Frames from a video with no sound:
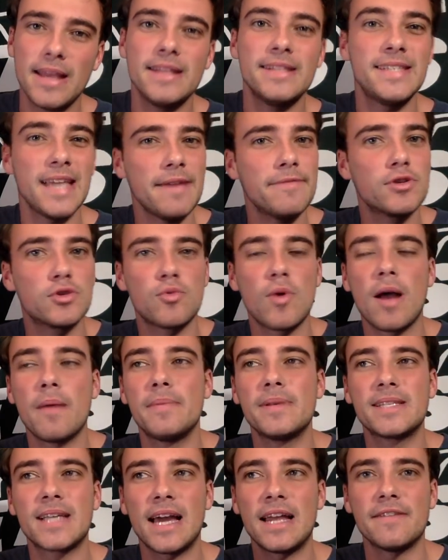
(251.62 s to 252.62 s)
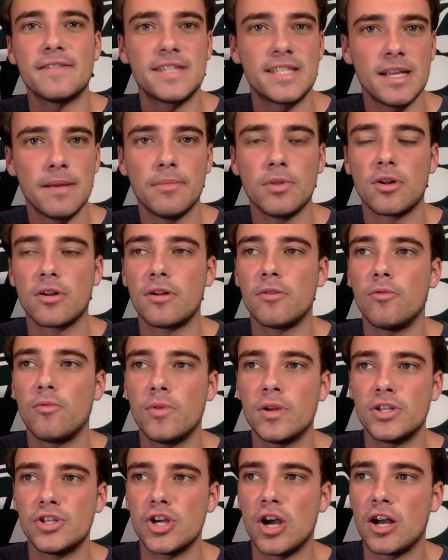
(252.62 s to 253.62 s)
Davis Webb is kind of similar
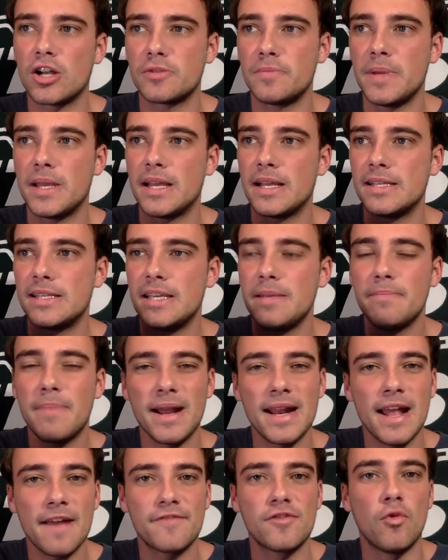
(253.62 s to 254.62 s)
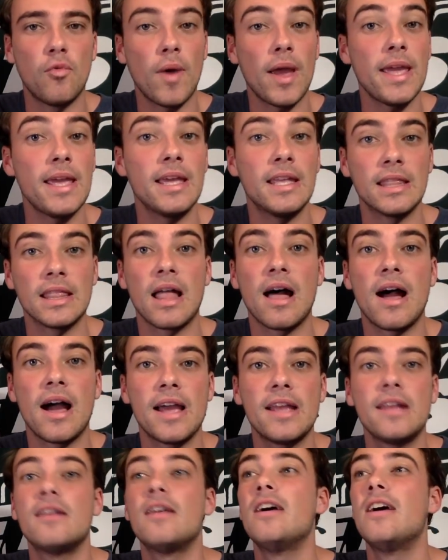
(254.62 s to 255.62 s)
with Josh, because he might have to wait in
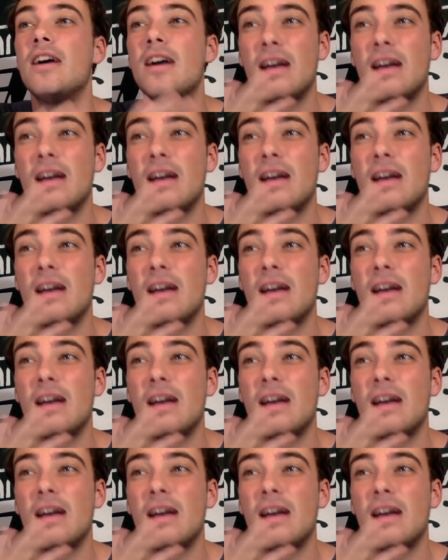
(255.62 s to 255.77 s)
line,